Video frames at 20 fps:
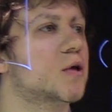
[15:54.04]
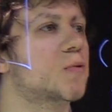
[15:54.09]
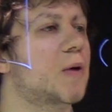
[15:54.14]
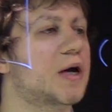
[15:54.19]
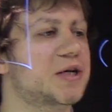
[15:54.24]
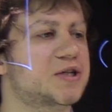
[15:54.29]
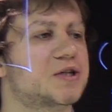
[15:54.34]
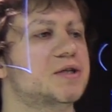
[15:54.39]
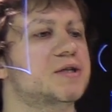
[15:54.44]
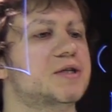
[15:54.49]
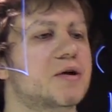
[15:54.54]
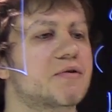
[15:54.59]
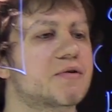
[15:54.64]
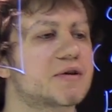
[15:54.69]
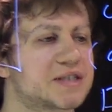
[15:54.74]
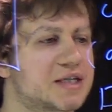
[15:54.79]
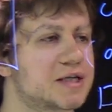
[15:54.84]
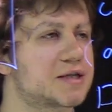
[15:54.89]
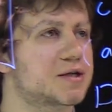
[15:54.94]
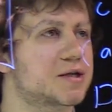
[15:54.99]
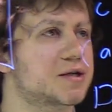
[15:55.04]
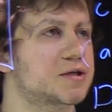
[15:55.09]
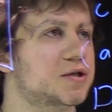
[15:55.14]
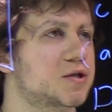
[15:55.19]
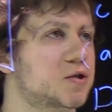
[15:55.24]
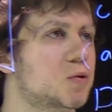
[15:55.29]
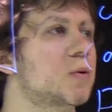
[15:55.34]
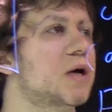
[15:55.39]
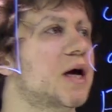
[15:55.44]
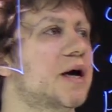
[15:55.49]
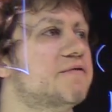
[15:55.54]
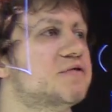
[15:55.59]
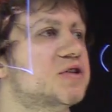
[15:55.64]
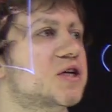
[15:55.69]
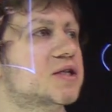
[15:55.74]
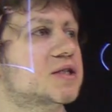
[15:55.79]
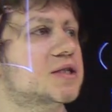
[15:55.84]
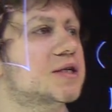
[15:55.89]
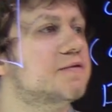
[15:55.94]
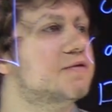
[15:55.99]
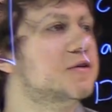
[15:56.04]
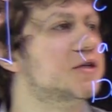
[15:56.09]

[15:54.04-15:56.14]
question their existence. So we have just give a